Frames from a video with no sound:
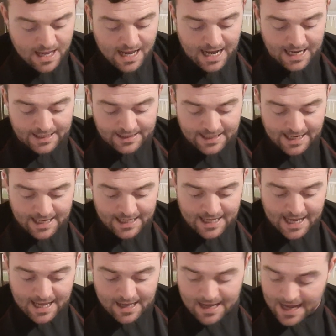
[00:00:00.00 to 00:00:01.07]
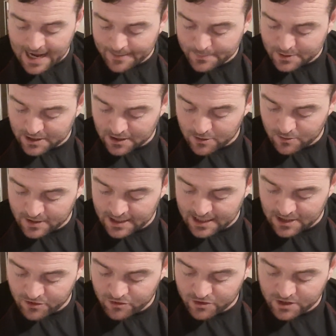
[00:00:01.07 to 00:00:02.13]
And yeah, absolutely
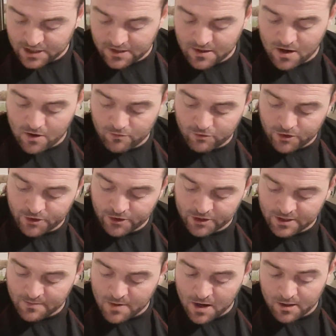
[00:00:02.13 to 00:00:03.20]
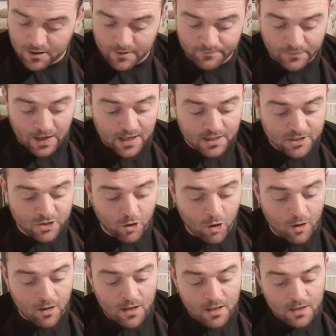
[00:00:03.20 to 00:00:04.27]
interesting runner tomorrow.
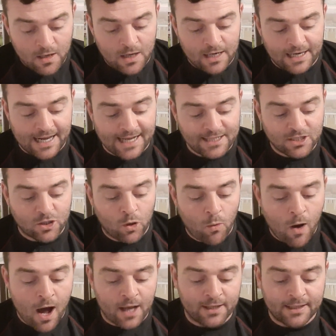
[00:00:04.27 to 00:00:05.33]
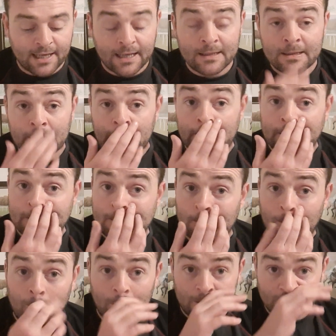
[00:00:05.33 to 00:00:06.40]
So let's go on then to
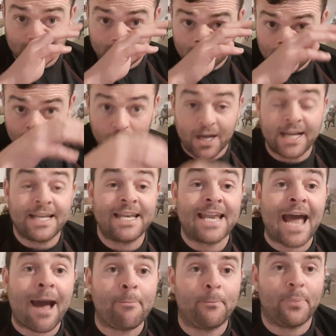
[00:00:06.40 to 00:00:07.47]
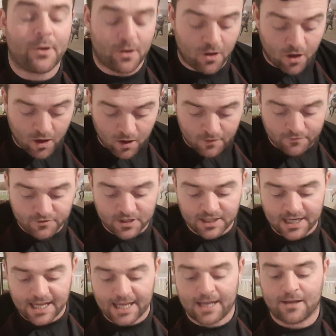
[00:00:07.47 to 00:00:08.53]
Listowel, to my nap of the
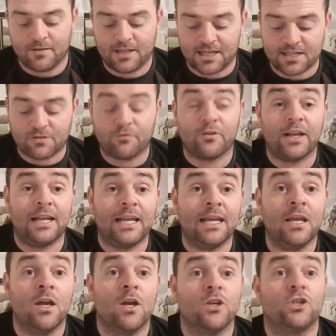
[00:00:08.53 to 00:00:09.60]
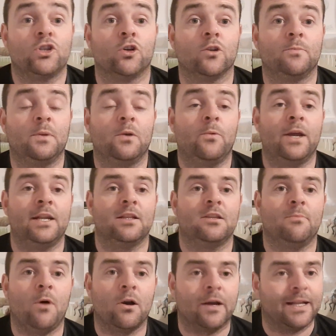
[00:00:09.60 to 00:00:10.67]
day. This filly should be winning
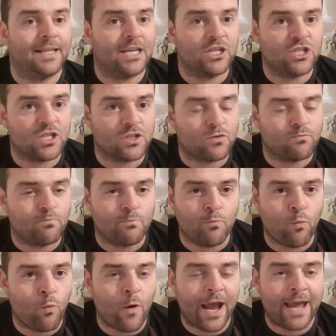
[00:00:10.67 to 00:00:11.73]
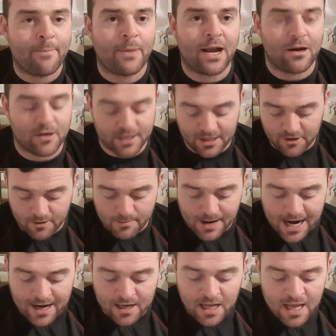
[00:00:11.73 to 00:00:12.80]
tomorrow. I think she's way better than her
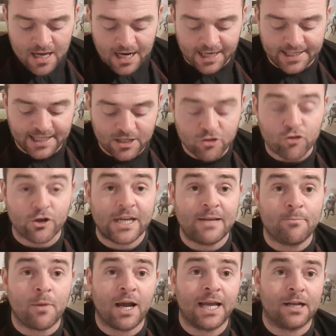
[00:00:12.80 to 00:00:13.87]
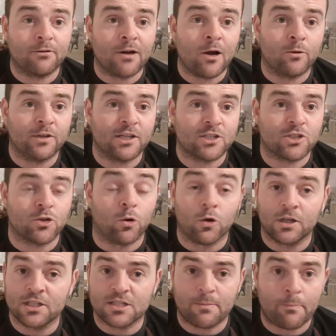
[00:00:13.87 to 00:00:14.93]
mark. I think 3 mile around this
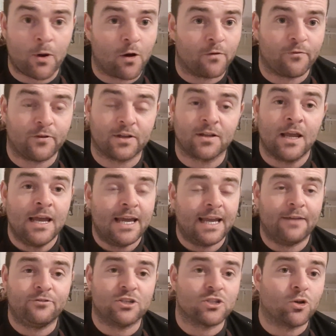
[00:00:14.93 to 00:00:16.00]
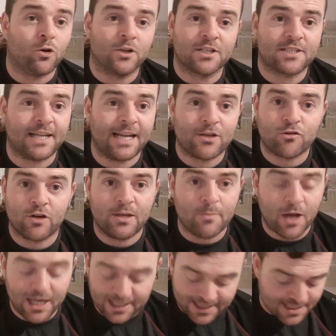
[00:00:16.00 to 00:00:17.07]
stall is the perfect. If she's going to stay at 3
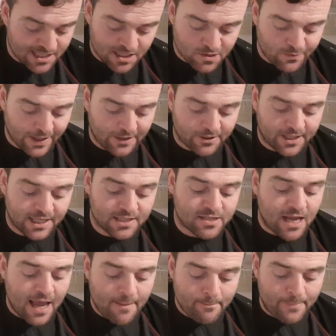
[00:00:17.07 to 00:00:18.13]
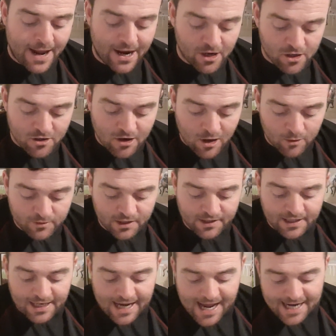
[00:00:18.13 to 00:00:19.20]
mile, this is where it is. Better ground than
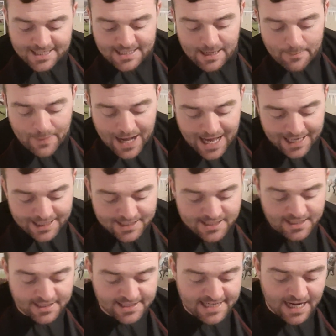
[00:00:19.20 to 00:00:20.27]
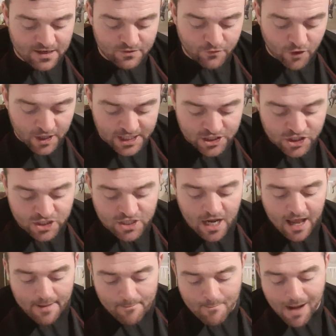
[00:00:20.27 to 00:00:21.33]
the last day. Palace des Voyages,
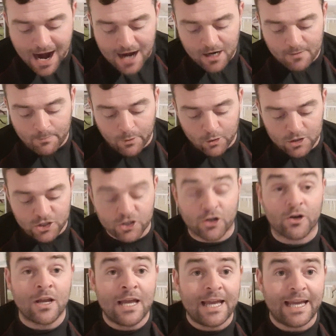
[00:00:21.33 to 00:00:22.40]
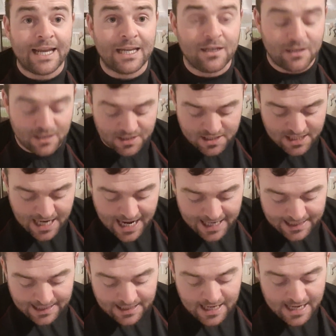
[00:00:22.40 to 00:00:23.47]
Mark Bulger in the
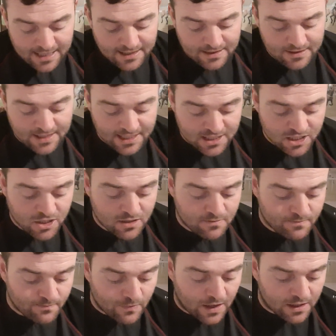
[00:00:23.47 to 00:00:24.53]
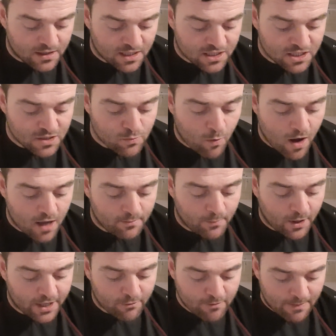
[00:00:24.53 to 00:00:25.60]
saddle. This is won
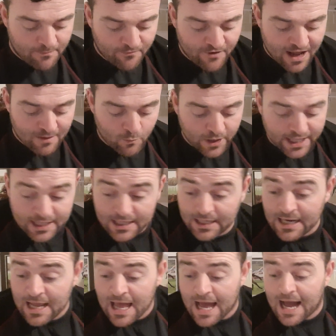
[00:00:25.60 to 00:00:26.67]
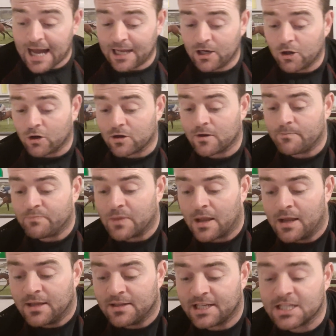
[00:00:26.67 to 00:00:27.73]
by Rip Van Winkle. And look,
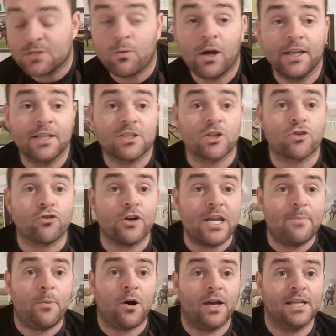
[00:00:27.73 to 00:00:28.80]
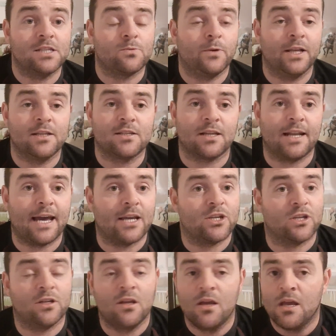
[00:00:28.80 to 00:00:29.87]
this one is a 3 points win
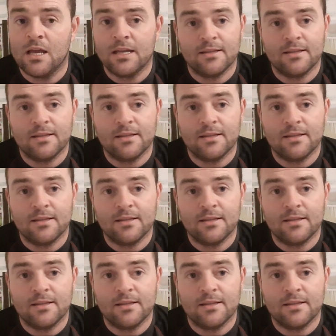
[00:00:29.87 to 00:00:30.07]
selection.